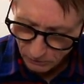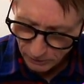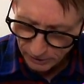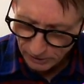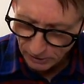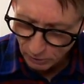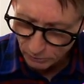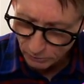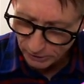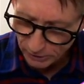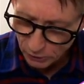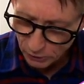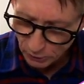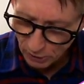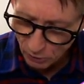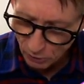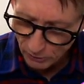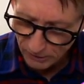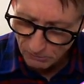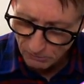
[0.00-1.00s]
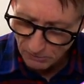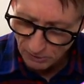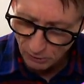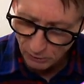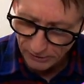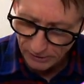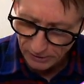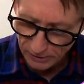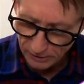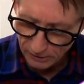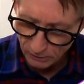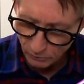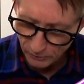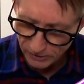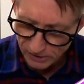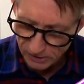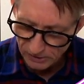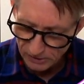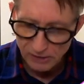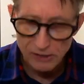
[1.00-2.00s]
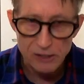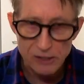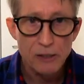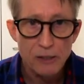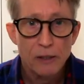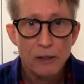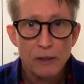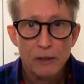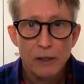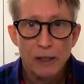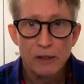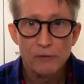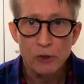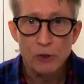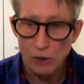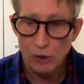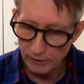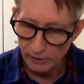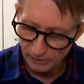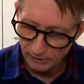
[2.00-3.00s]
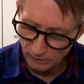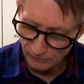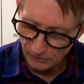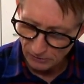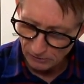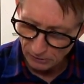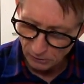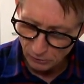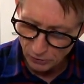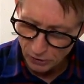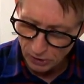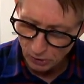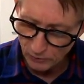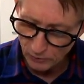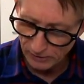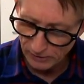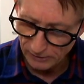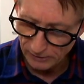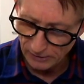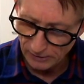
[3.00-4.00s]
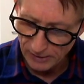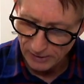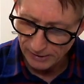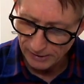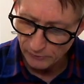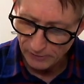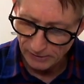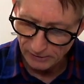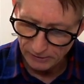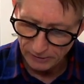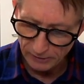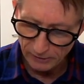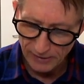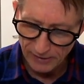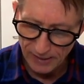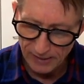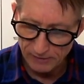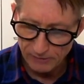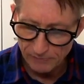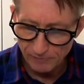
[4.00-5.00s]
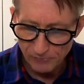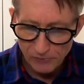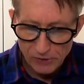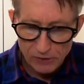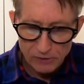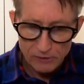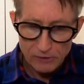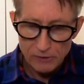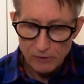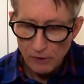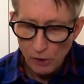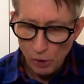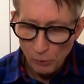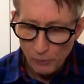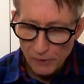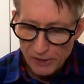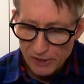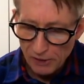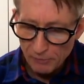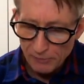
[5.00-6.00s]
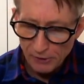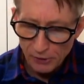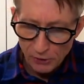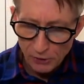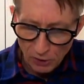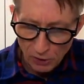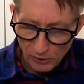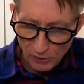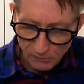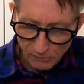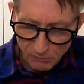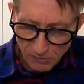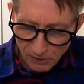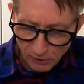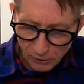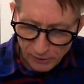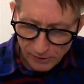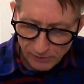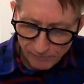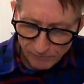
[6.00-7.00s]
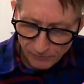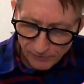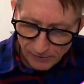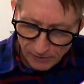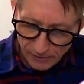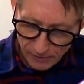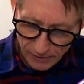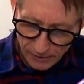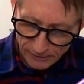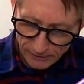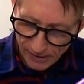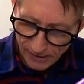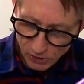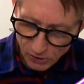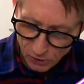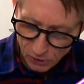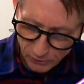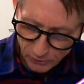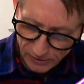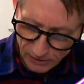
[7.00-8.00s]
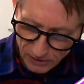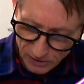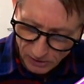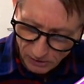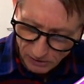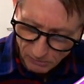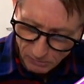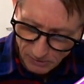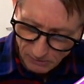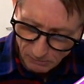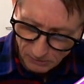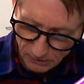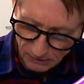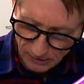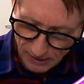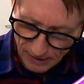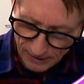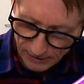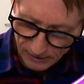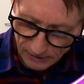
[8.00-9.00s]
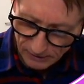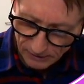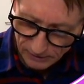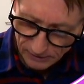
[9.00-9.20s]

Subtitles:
going to go in the drawing mode here, which is if you click on the little squiggly line right there, that opens up the drawing mode. And that string is going to be black.